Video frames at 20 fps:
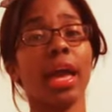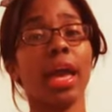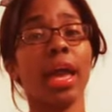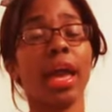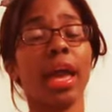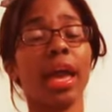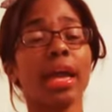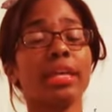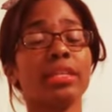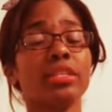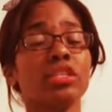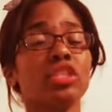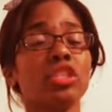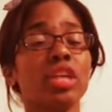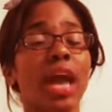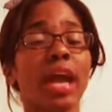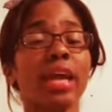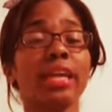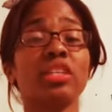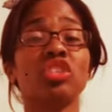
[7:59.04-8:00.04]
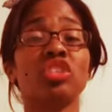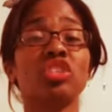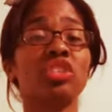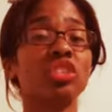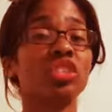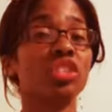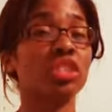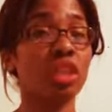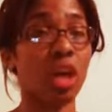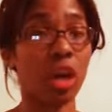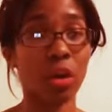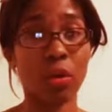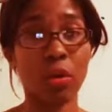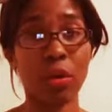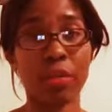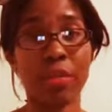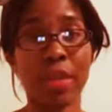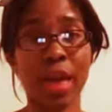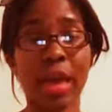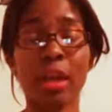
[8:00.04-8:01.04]
And Jack is just stuck
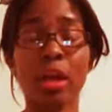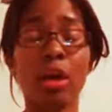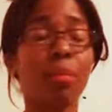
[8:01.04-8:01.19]
on that,